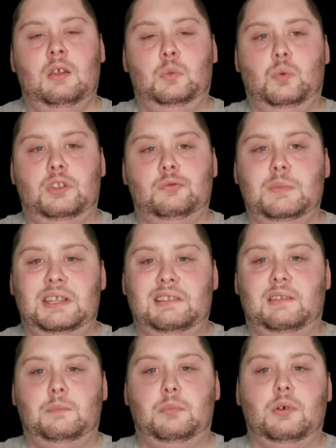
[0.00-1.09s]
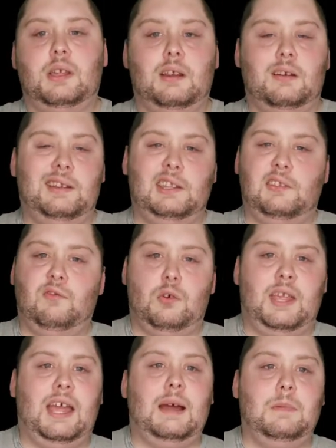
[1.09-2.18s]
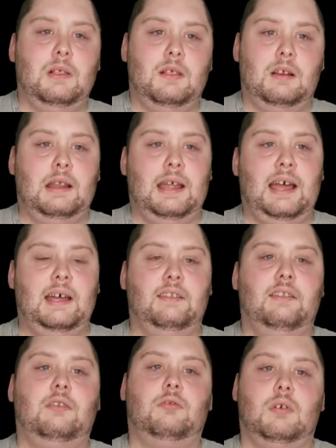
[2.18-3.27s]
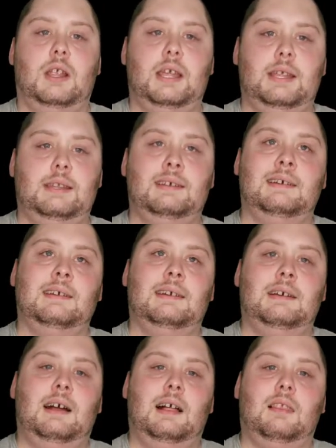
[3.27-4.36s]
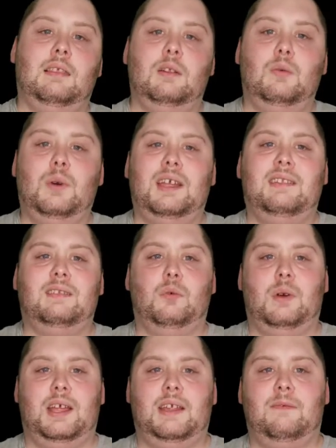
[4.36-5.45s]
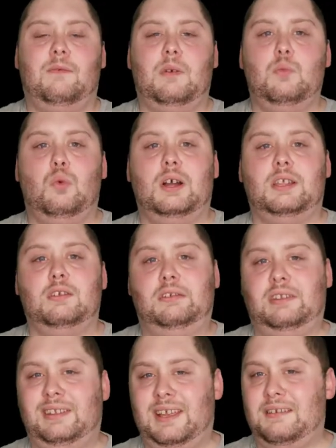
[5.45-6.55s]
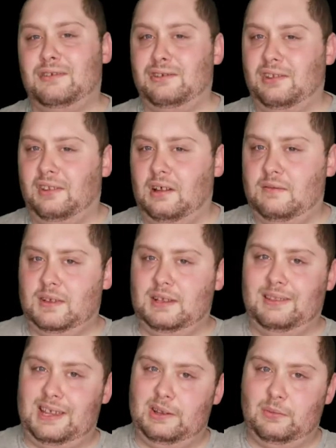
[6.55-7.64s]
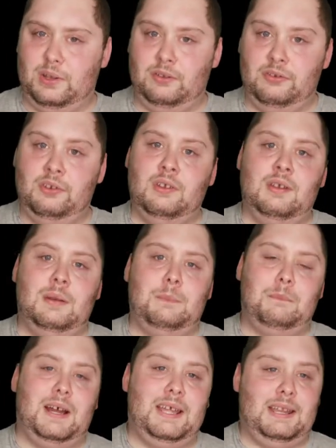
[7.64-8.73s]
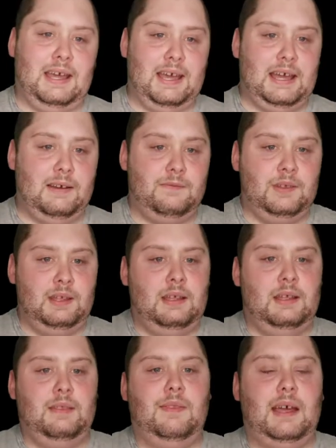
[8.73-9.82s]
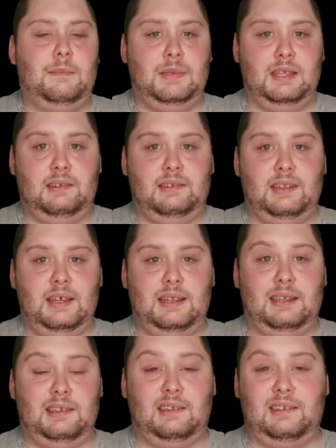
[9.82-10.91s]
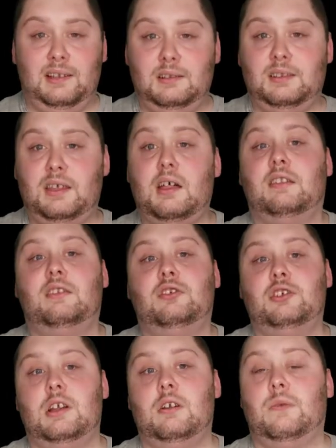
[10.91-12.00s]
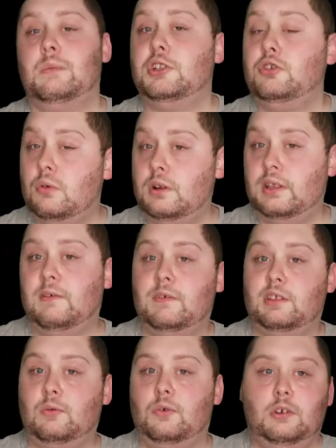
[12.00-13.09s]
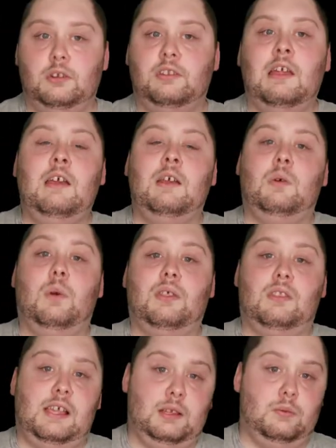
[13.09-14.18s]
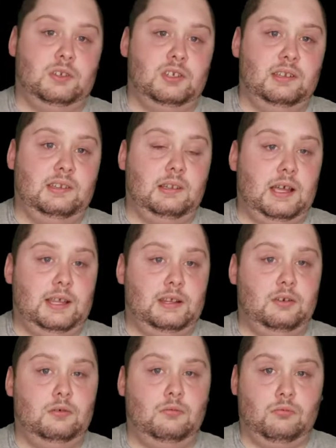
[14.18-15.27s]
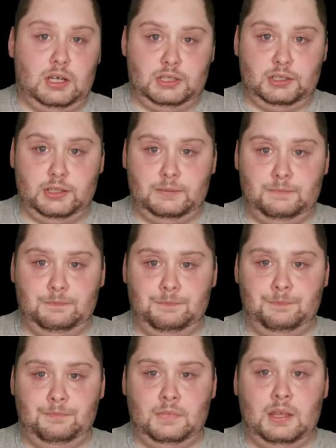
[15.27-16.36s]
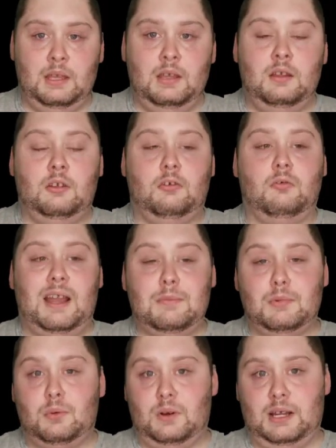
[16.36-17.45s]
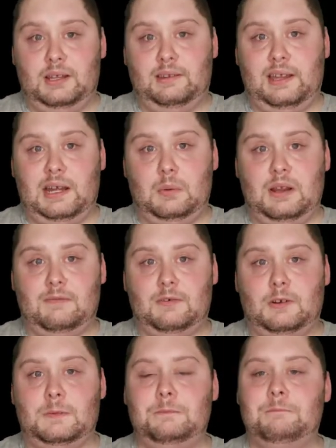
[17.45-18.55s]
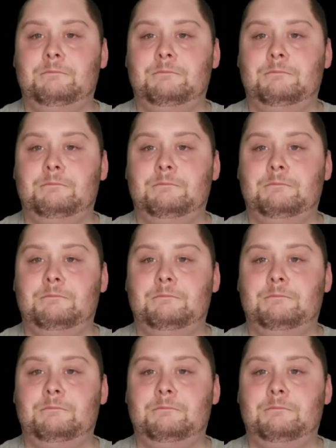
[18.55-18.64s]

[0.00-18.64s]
which means Bulgarian's vocabulary has strayed a little ways away from what your standard Slavic language might have. That being said, it still does share the majority of its words with languages like Russian. Grammar-wise, however,